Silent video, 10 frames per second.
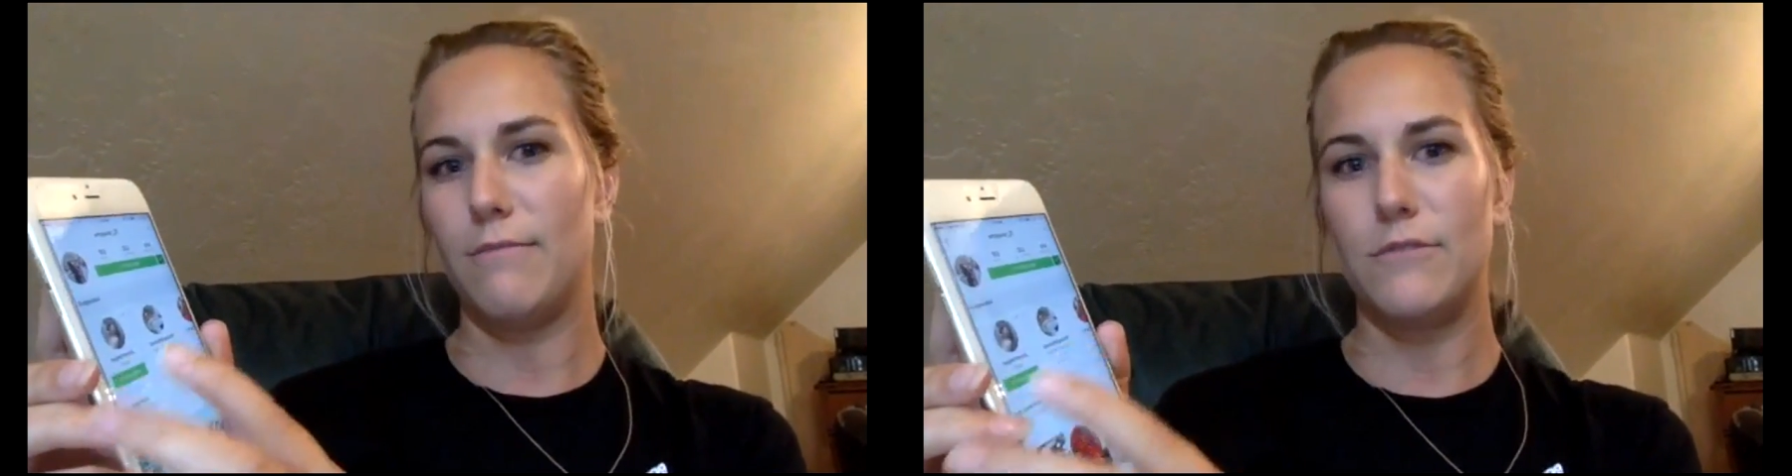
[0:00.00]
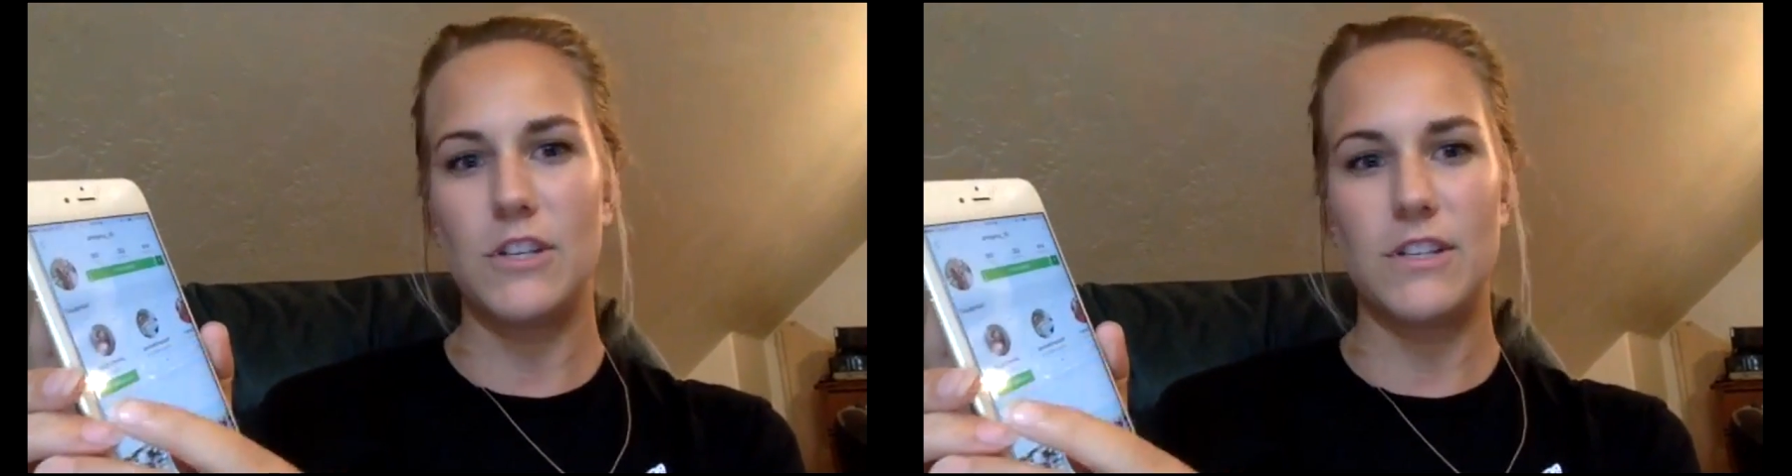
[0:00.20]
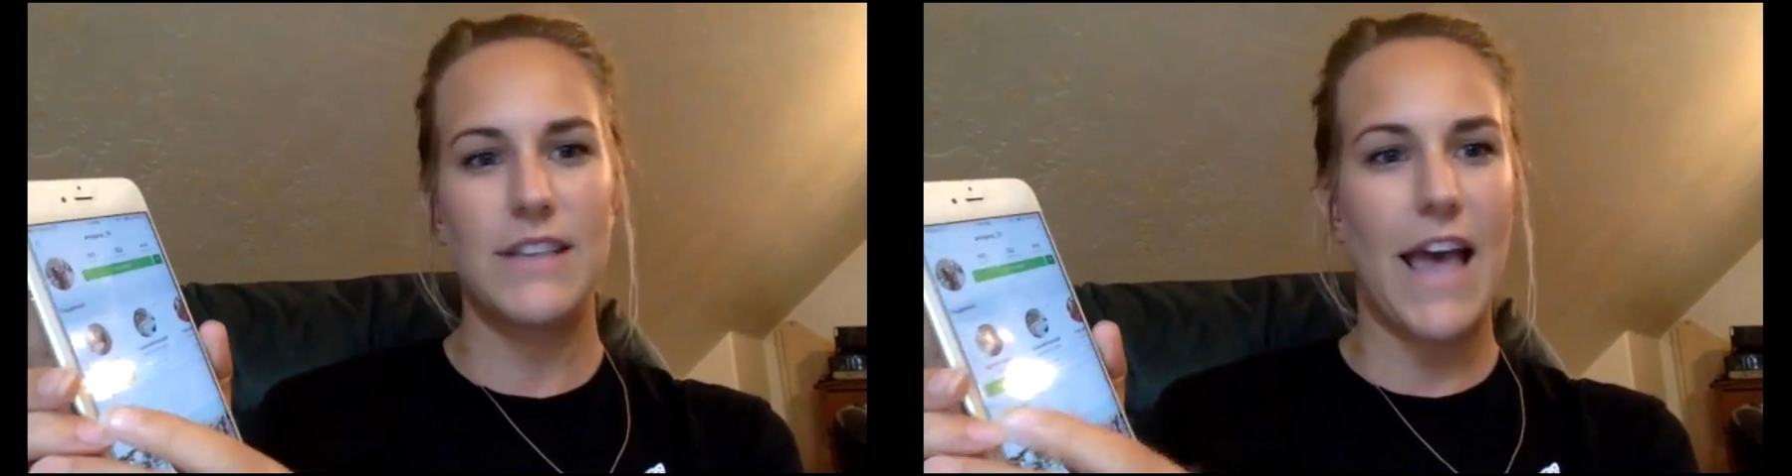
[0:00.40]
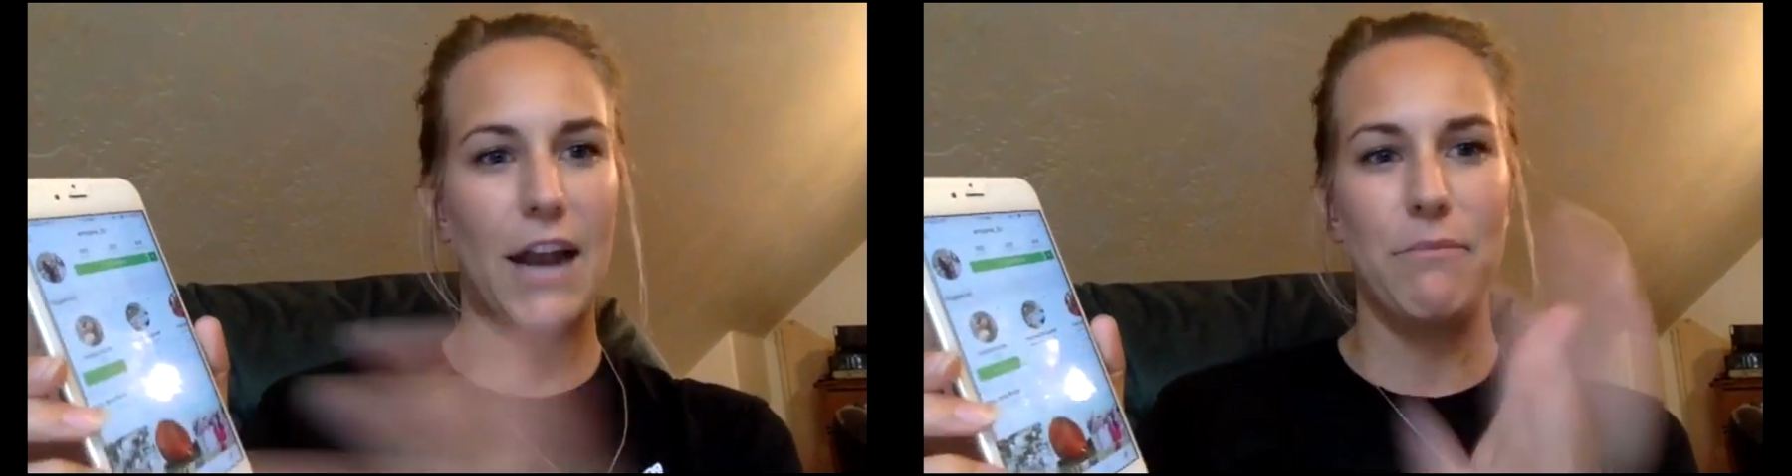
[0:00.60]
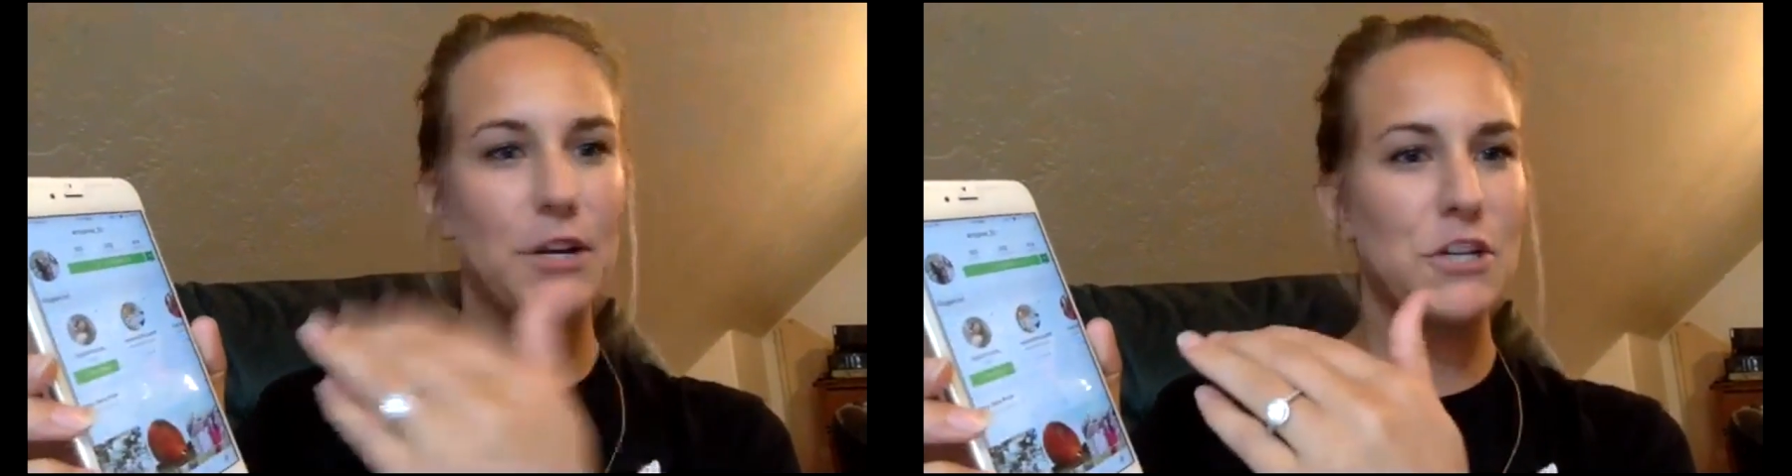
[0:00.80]

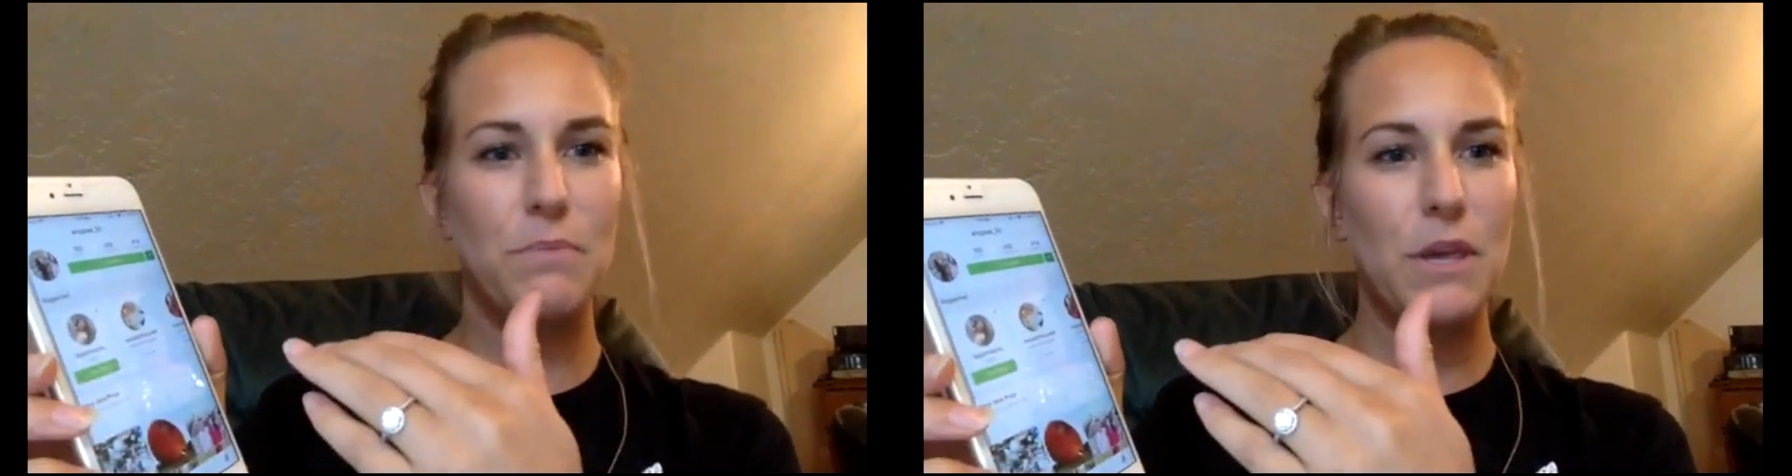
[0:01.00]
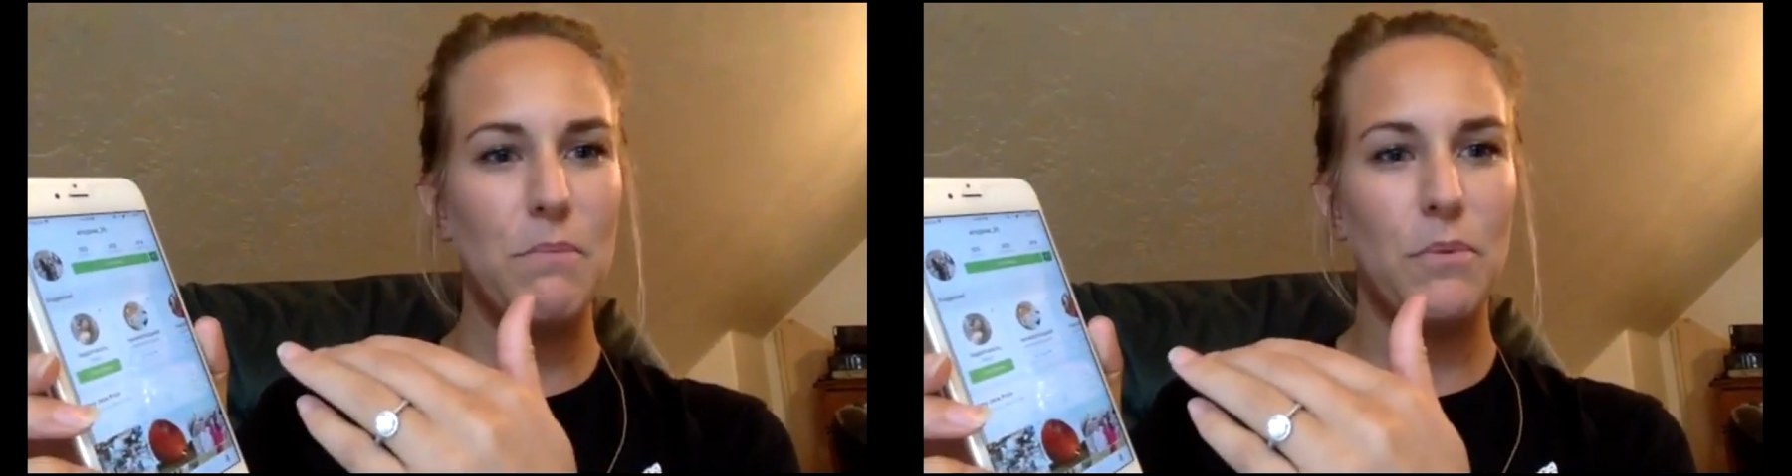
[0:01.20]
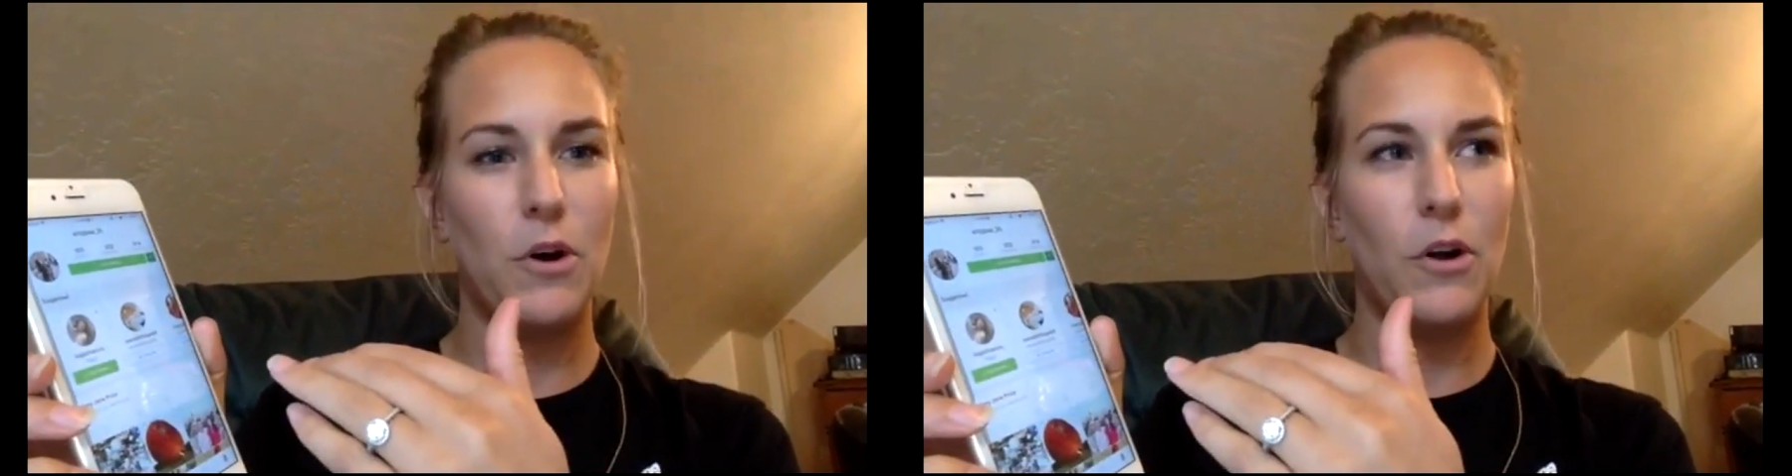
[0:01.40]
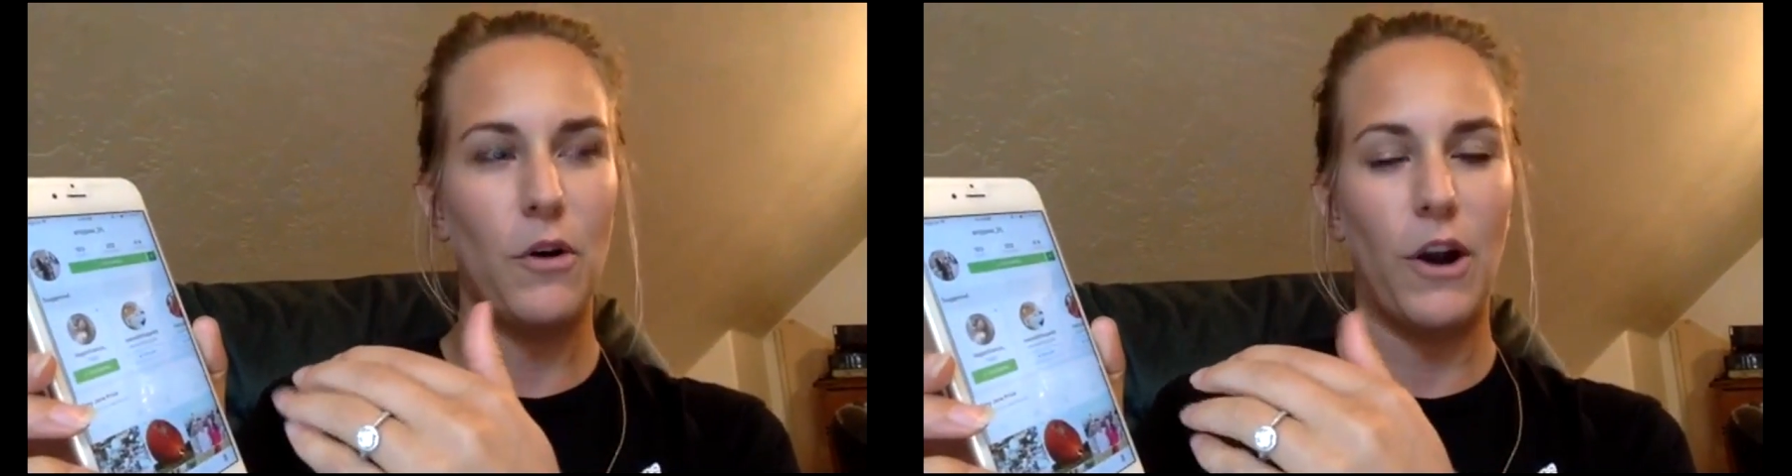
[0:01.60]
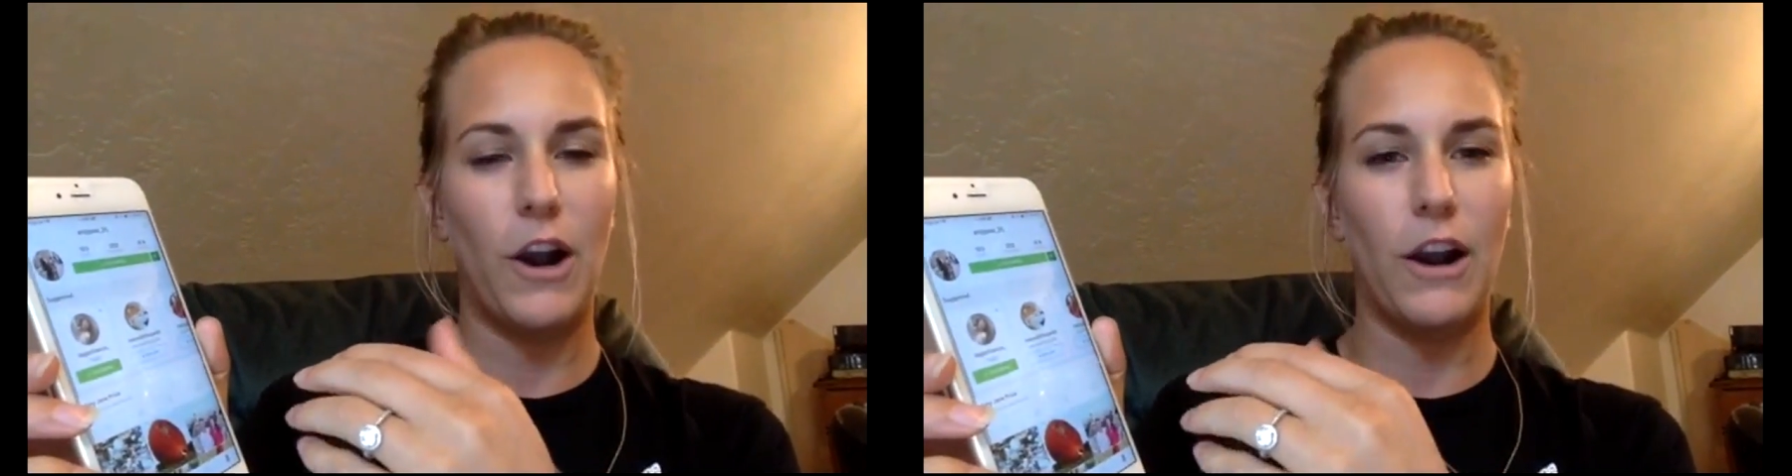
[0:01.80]
a bunch of people,
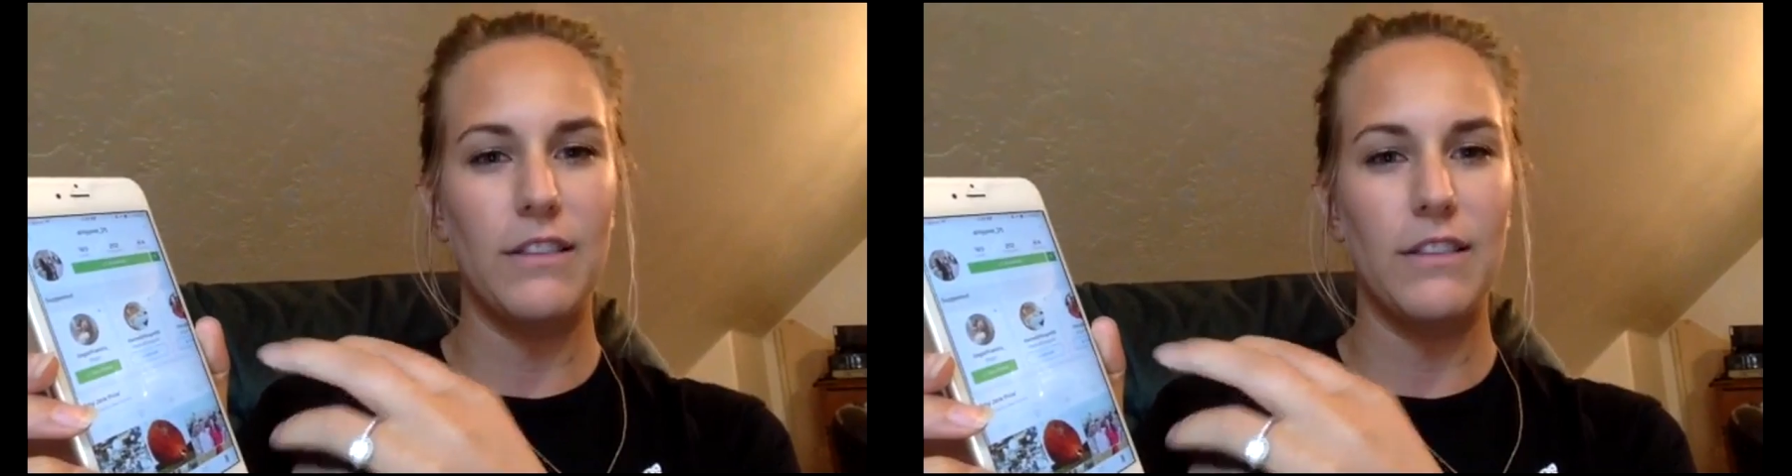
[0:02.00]
or